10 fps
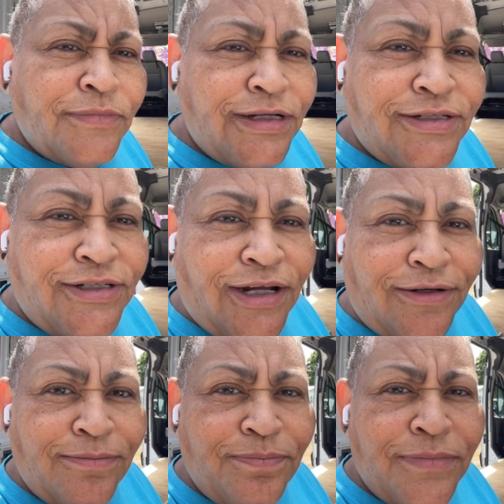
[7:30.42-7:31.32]
It's done.
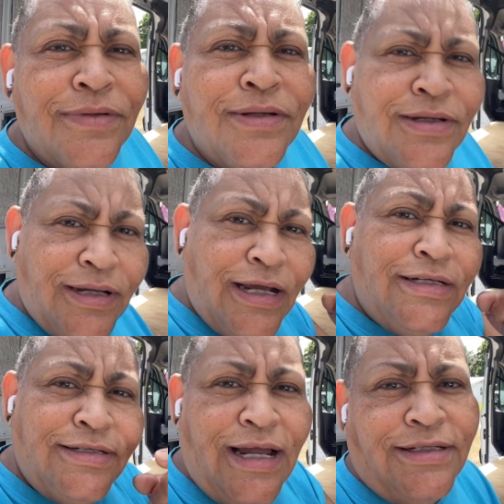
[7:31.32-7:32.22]

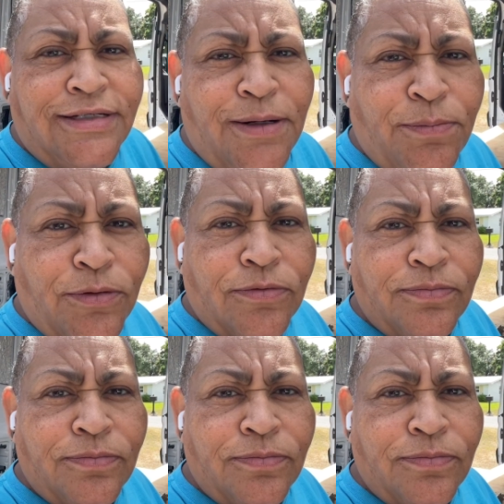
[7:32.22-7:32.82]
It's that simple.